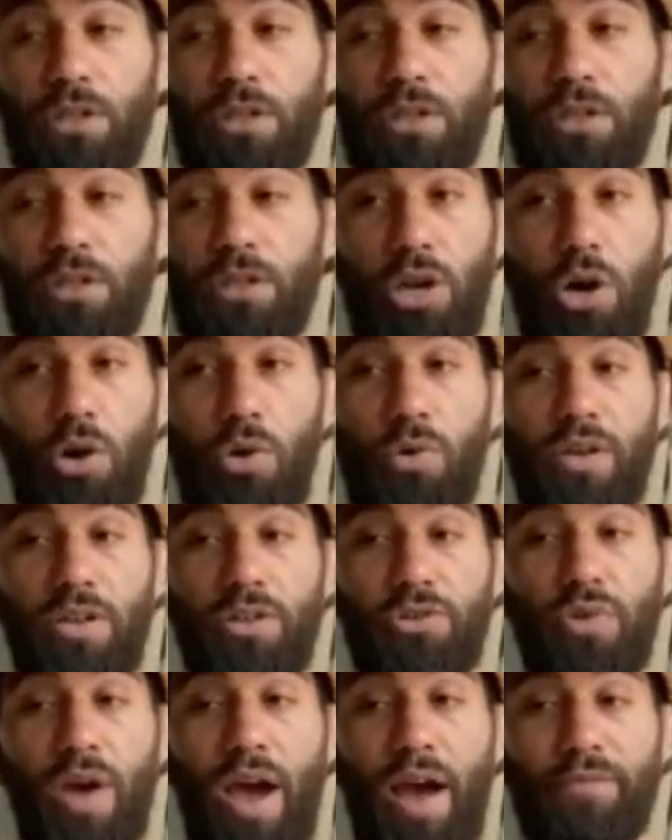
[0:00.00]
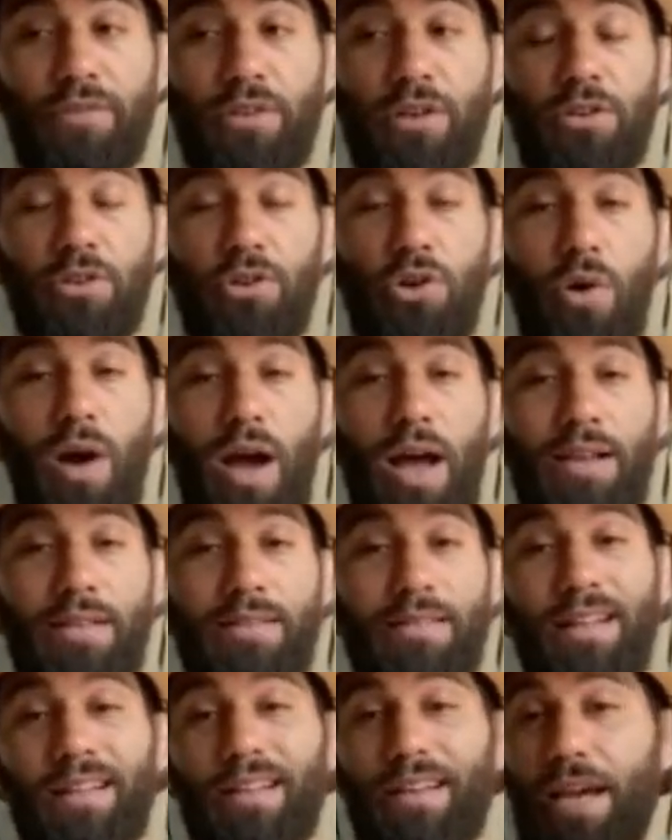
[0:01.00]
you have to know how to
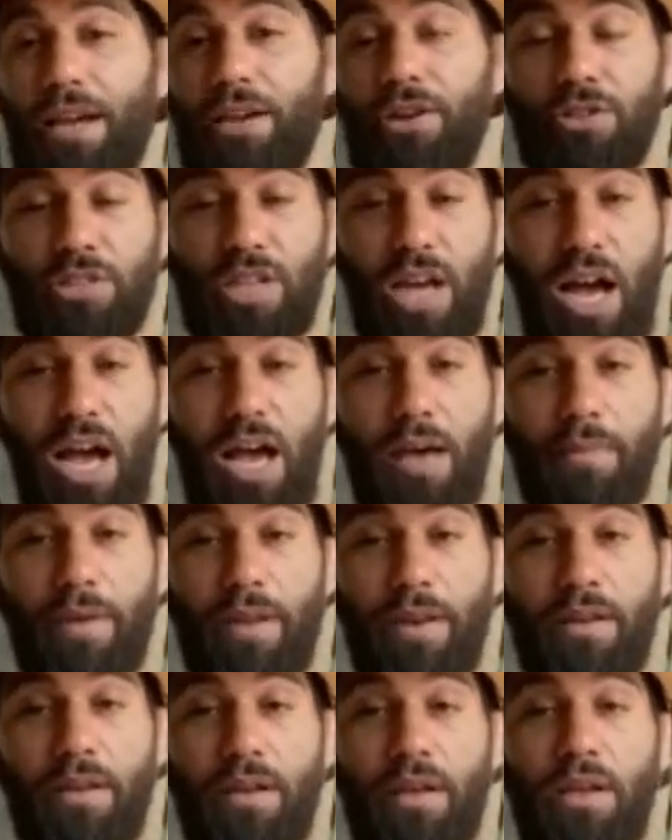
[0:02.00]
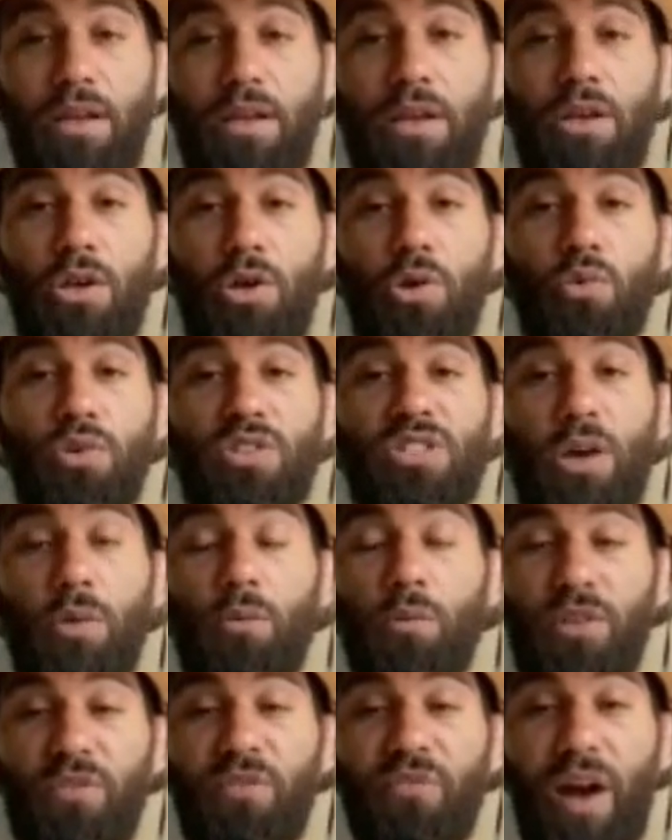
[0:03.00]
delegate your time. And
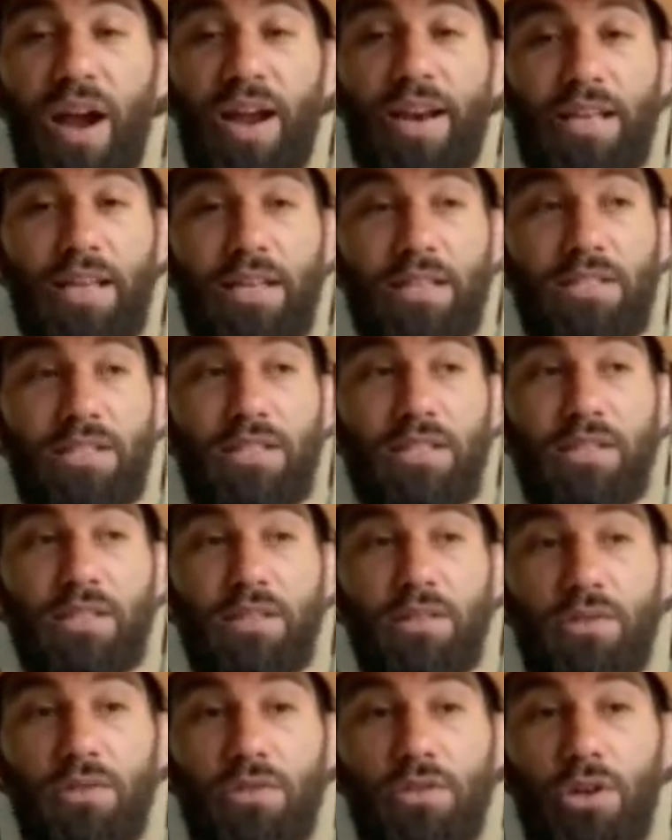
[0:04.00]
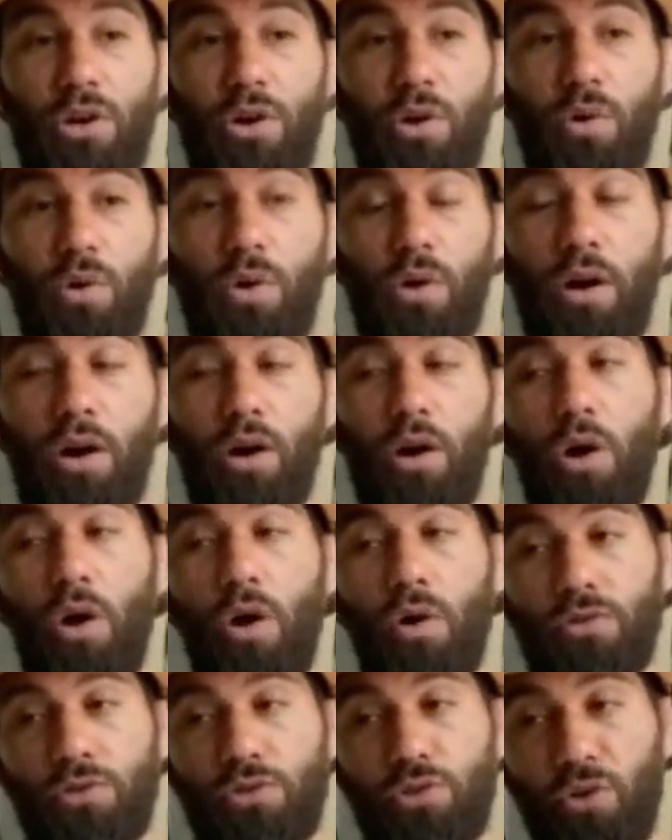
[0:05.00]
something with fighting, it's
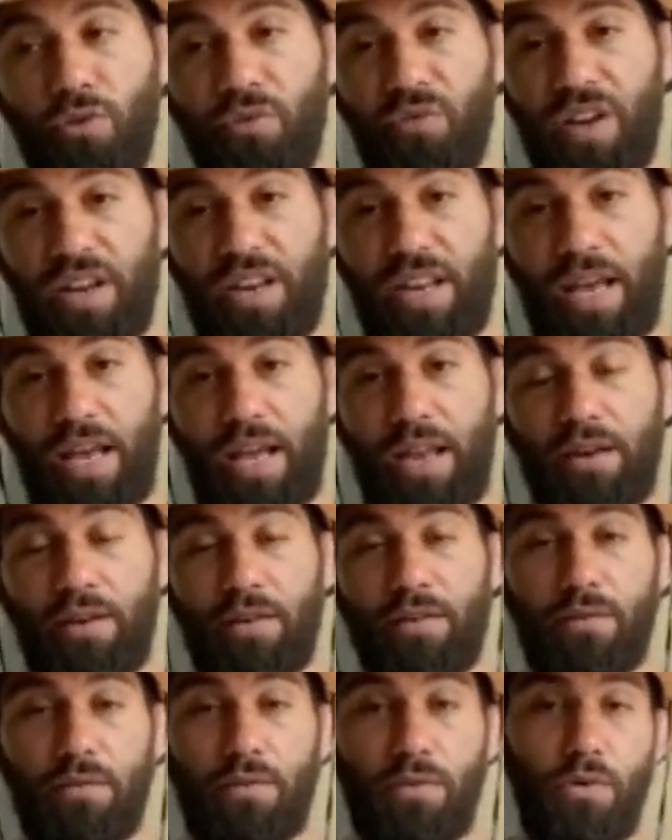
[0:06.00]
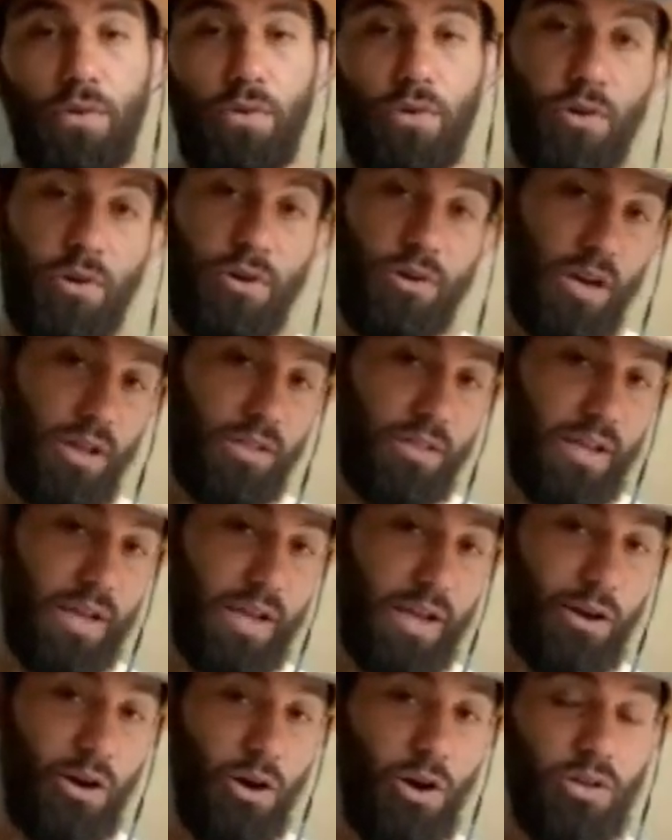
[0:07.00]
2 feet in or nothing
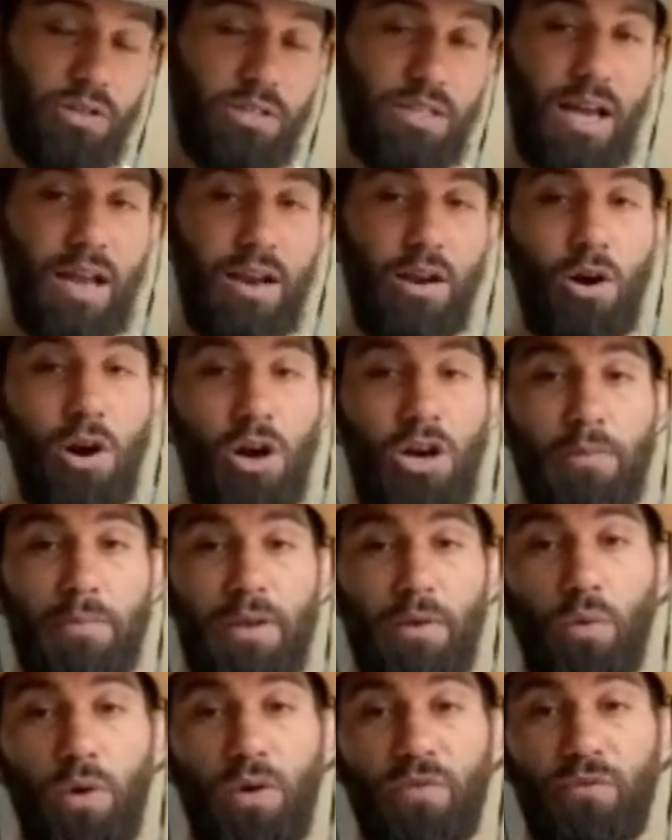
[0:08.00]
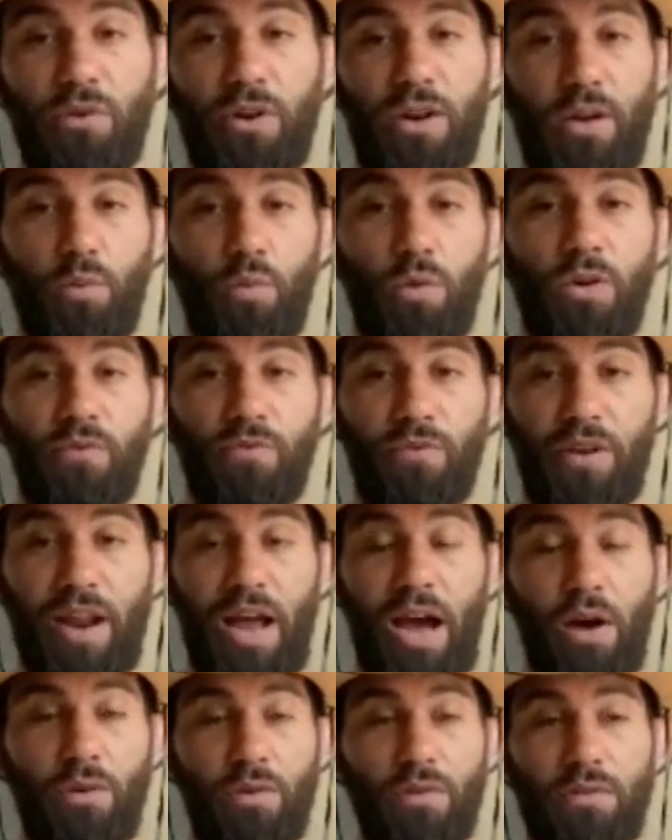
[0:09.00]
at all. It's kind of hard to be 1 foot in, 1 foot
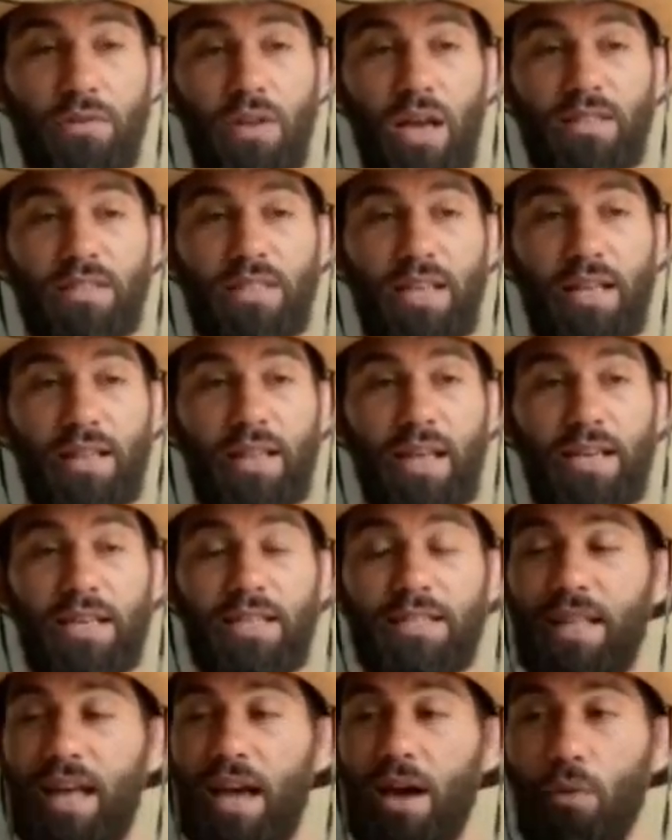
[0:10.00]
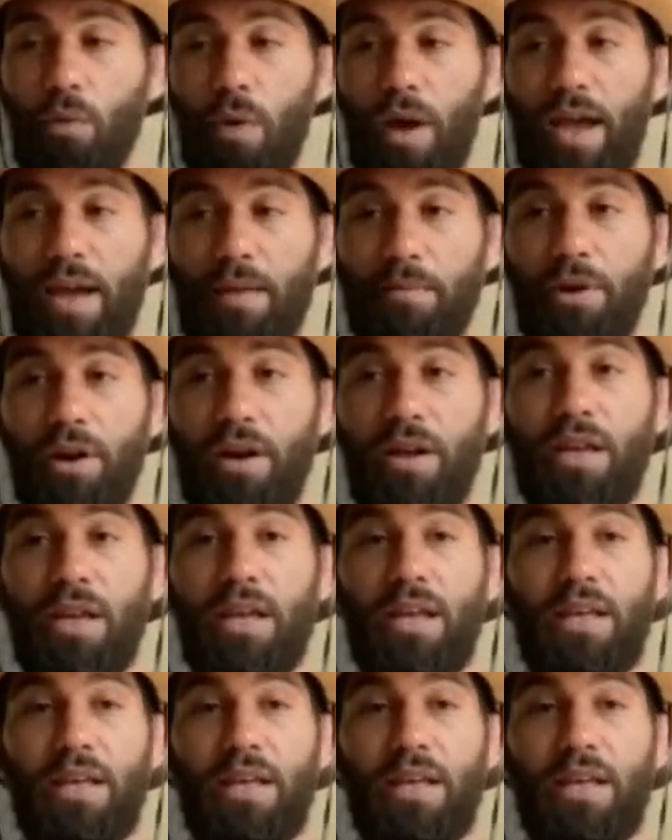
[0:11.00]
out. Not saying that he's that way, but